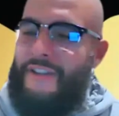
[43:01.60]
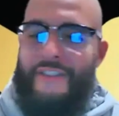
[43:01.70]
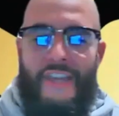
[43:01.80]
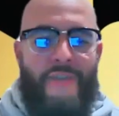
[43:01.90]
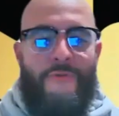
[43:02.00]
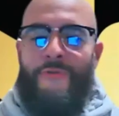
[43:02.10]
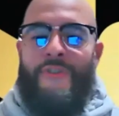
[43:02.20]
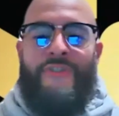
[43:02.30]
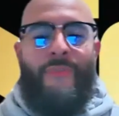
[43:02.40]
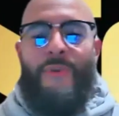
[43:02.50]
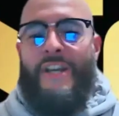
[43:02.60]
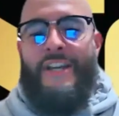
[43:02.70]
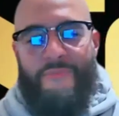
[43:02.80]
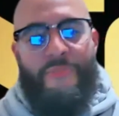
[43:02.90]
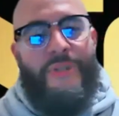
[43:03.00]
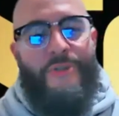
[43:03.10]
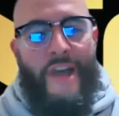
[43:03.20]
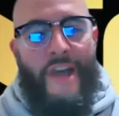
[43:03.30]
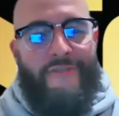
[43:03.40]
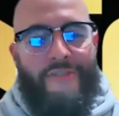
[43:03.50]
they will reciprocate. But you
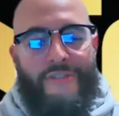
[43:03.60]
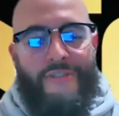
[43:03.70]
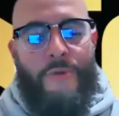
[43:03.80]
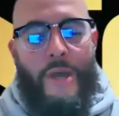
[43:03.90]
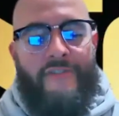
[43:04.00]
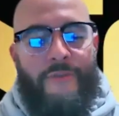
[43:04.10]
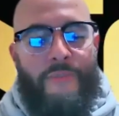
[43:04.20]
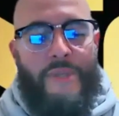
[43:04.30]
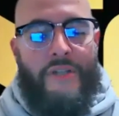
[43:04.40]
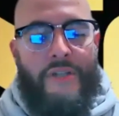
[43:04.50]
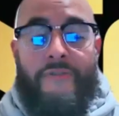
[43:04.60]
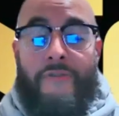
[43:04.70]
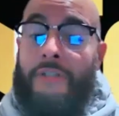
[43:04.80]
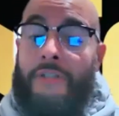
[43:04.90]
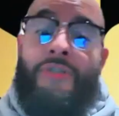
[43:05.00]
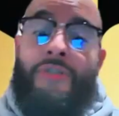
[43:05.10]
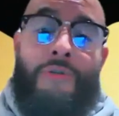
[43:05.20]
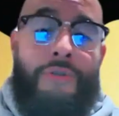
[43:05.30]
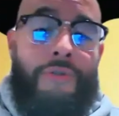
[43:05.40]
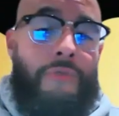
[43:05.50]
have to be unafraid to show
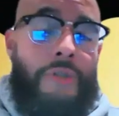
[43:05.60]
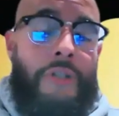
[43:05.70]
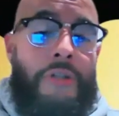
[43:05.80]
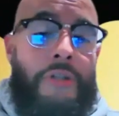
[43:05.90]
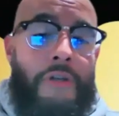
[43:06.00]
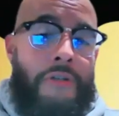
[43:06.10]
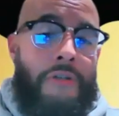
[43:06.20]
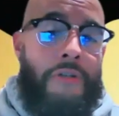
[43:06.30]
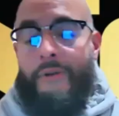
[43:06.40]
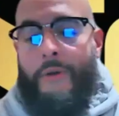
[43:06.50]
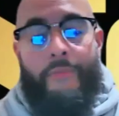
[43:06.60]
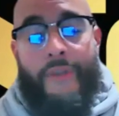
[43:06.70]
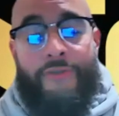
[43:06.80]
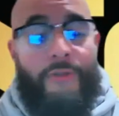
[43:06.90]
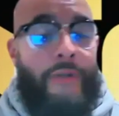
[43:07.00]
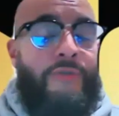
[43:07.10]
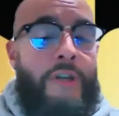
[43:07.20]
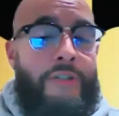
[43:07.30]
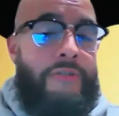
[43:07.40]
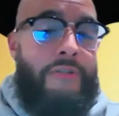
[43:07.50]
who you really are. So that's what
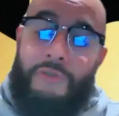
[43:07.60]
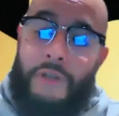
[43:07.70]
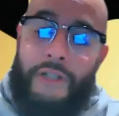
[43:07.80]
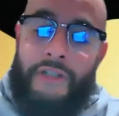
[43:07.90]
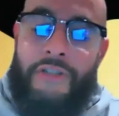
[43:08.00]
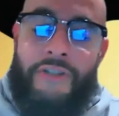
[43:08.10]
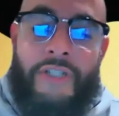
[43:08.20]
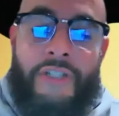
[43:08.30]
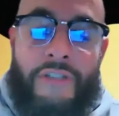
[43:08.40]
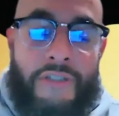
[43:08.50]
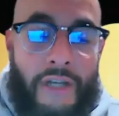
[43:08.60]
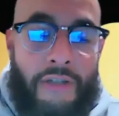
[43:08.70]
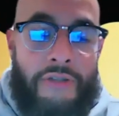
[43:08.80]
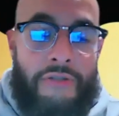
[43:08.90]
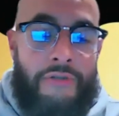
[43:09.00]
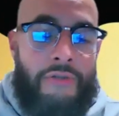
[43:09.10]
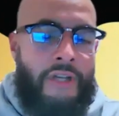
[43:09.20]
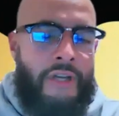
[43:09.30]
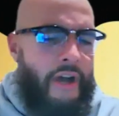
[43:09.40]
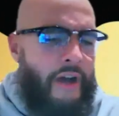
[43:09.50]
I'm trying to do. I'm trying to teach teachers how to
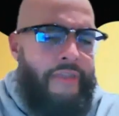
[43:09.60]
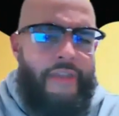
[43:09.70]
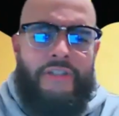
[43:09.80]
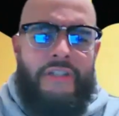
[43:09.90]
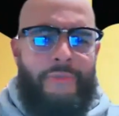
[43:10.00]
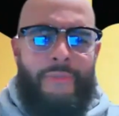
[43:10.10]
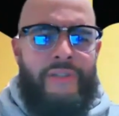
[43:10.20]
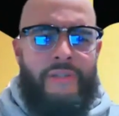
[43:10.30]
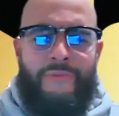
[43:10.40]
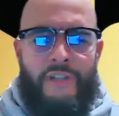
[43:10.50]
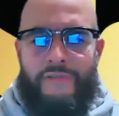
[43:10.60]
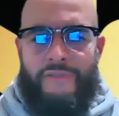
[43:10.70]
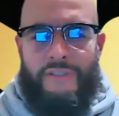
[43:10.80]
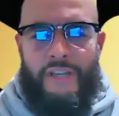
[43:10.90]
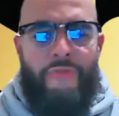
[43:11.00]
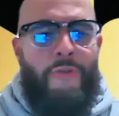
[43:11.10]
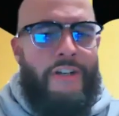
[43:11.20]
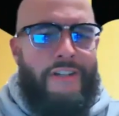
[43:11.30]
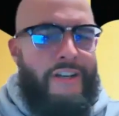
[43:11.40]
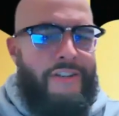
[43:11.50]
authentically be themselves and
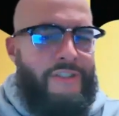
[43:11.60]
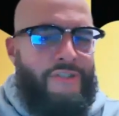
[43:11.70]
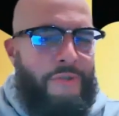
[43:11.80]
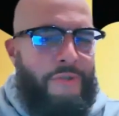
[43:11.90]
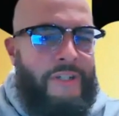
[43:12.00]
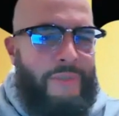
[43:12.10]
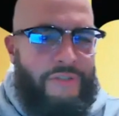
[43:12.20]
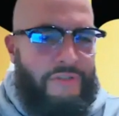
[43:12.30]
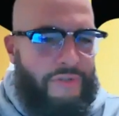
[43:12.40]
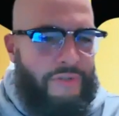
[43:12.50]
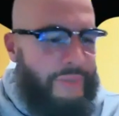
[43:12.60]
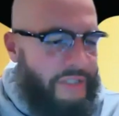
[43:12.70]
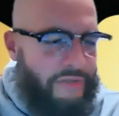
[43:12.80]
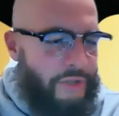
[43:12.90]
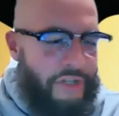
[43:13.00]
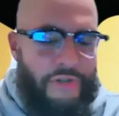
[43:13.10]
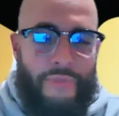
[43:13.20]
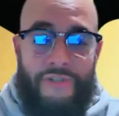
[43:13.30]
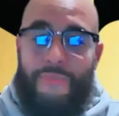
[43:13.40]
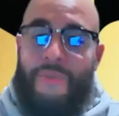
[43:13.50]
recognize their shortcomings too, because we're
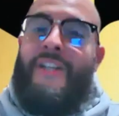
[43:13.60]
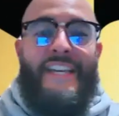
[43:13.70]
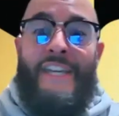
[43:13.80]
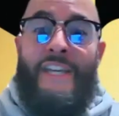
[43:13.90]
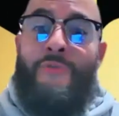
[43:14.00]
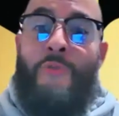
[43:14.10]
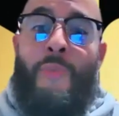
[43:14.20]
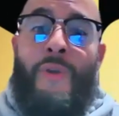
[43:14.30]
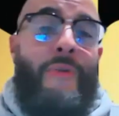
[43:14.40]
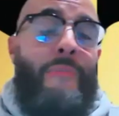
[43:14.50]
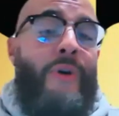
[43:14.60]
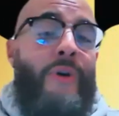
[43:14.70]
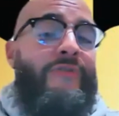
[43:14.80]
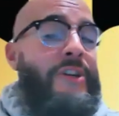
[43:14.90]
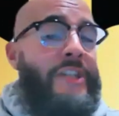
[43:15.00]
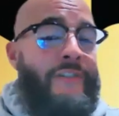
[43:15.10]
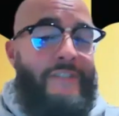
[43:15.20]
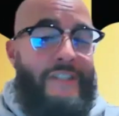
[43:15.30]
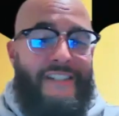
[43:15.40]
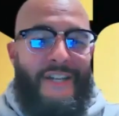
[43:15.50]
humans. But kids will be the most
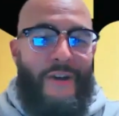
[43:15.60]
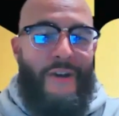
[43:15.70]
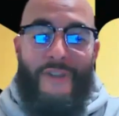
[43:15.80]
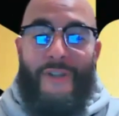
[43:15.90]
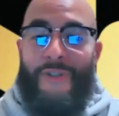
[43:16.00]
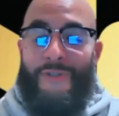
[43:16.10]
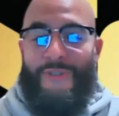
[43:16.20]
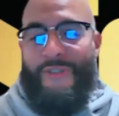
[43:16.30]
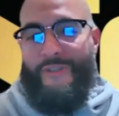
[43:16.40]
forgiving of those,